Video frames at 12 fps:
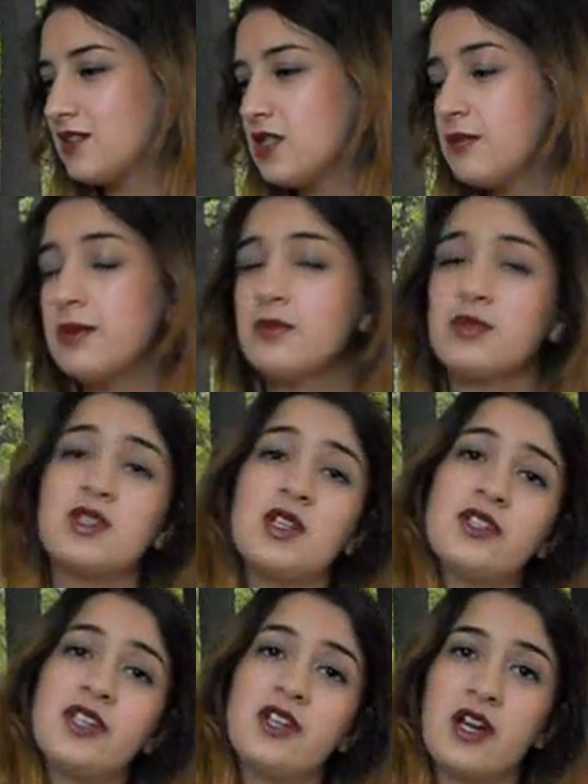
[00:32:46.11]
Dublin was
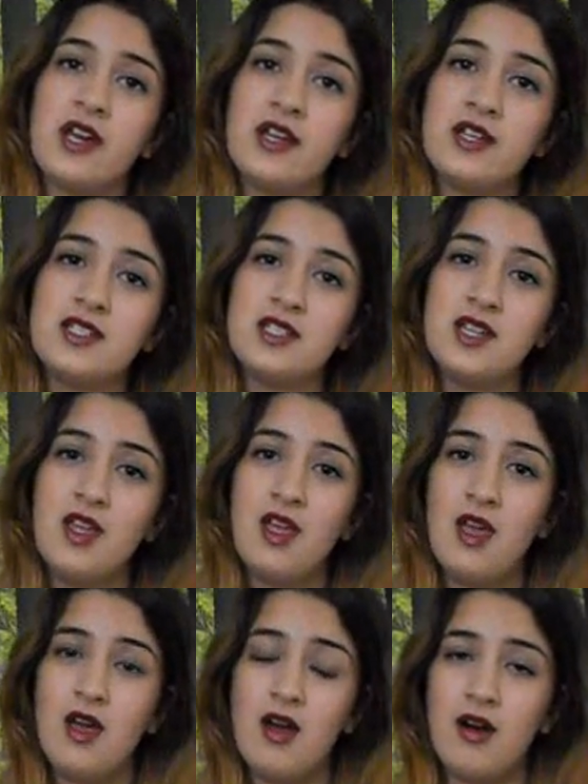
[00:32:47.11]
so good.
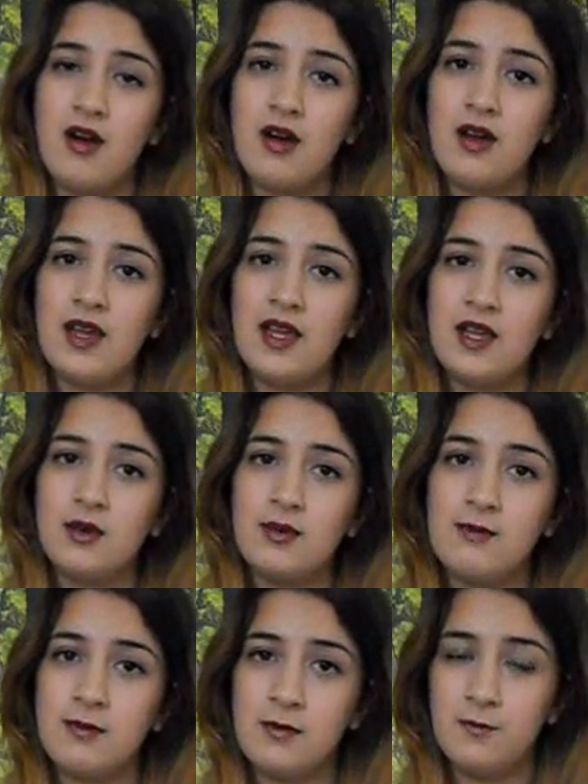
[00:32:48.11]
I
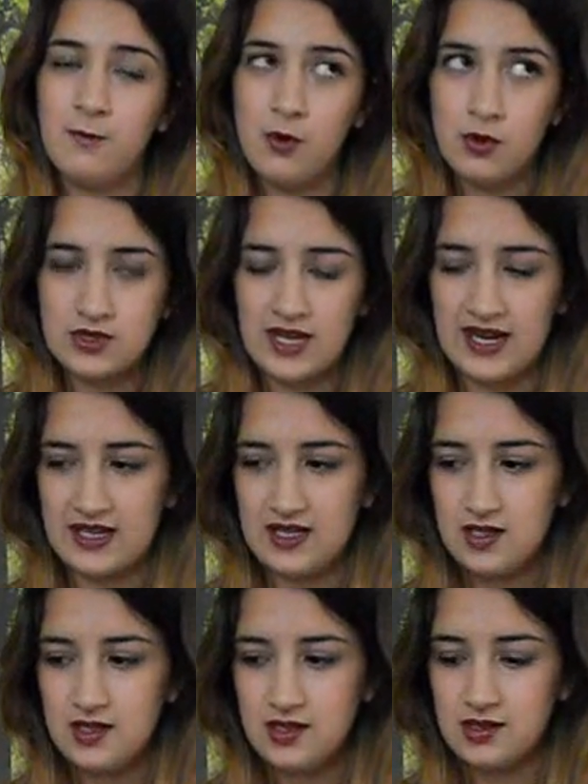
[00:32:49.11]
went for 4
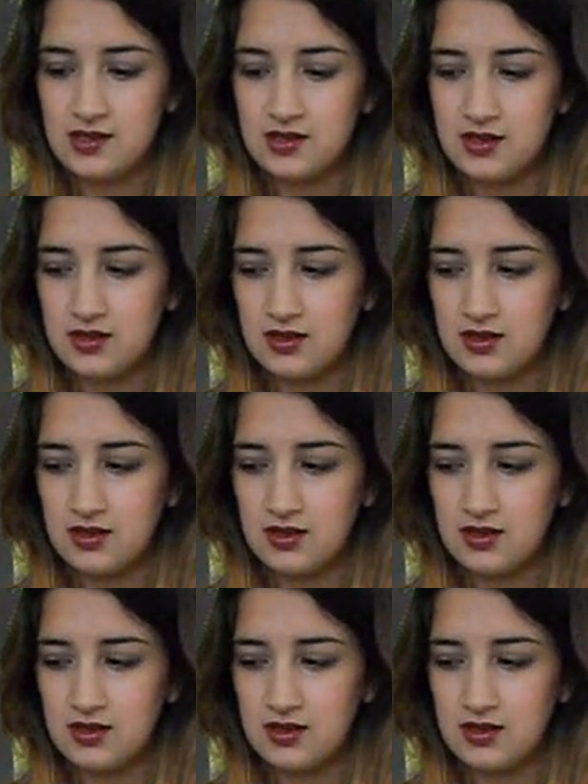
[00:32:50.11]
days.